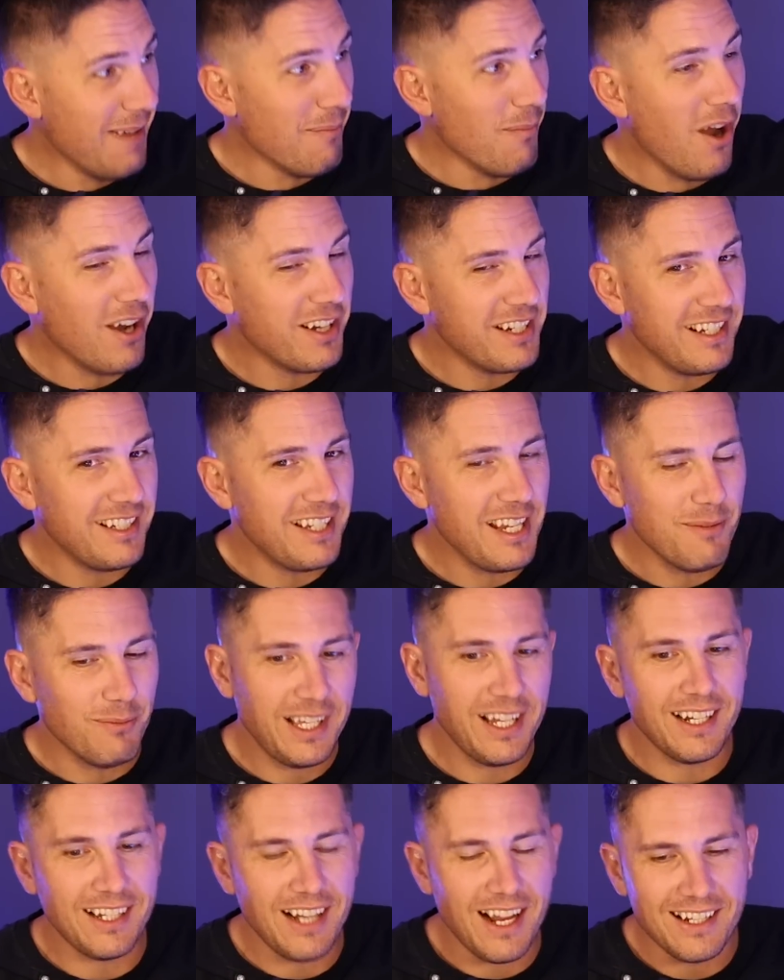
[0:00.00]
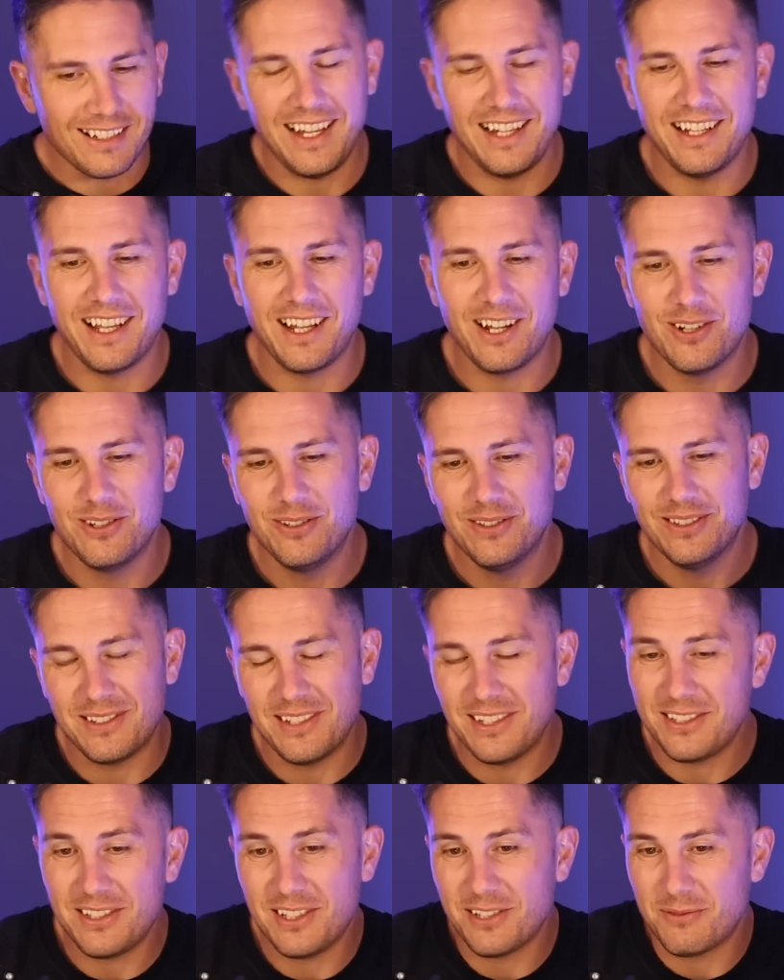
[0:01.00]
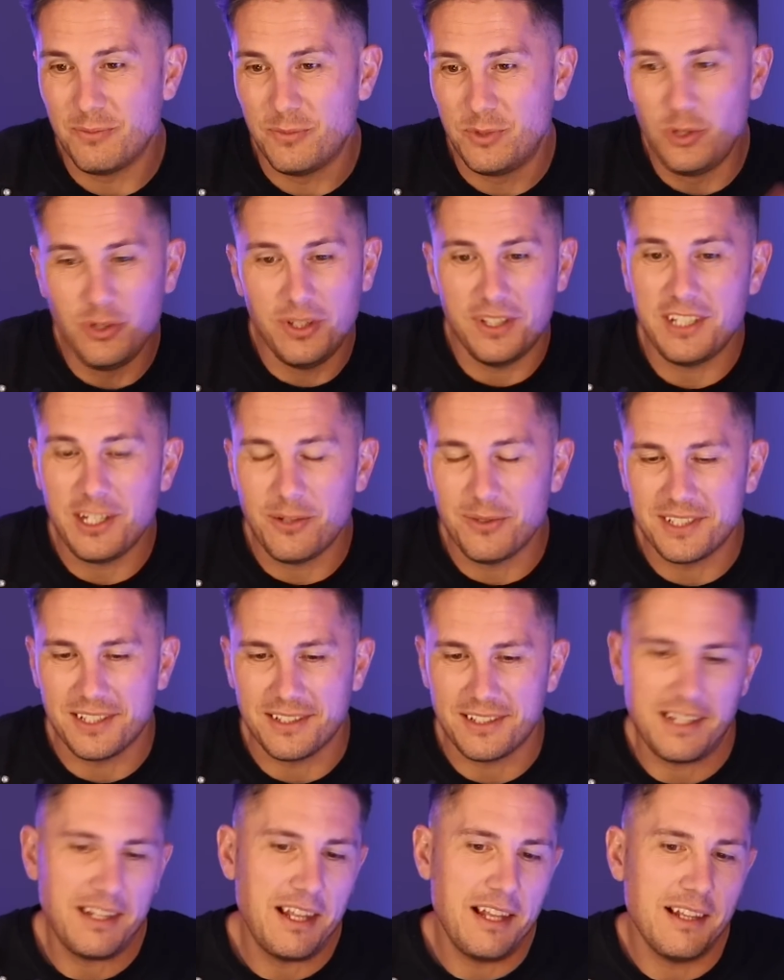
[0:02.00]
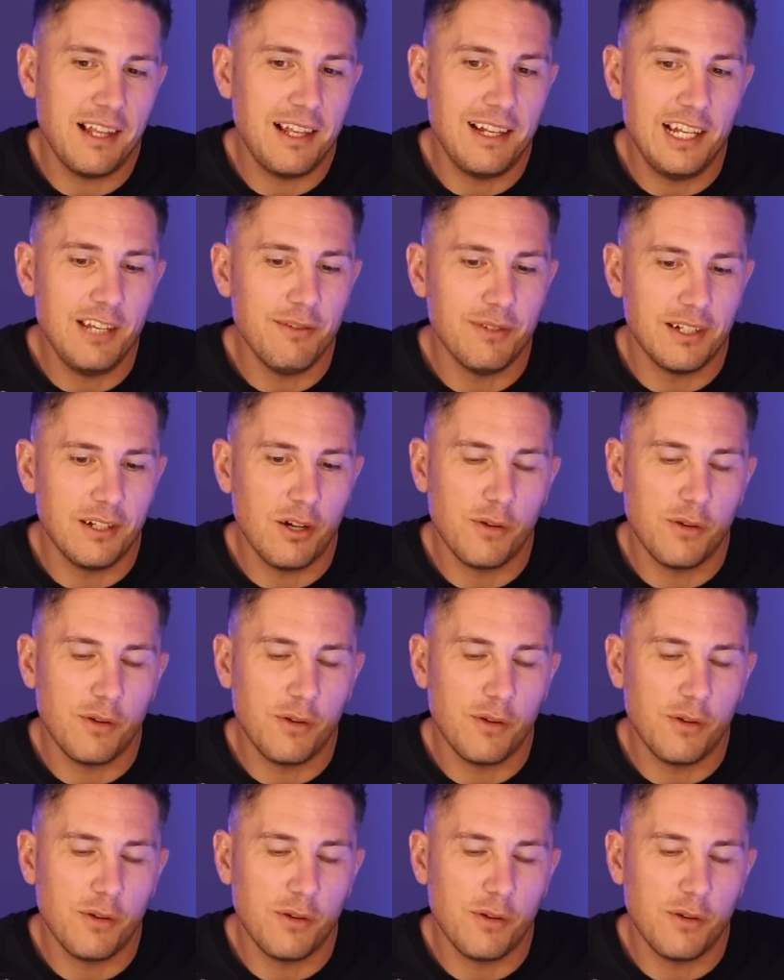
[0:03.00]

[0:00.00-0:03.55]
Marketing team, get it done. And they go, let's just do the sequences. And then they leave it.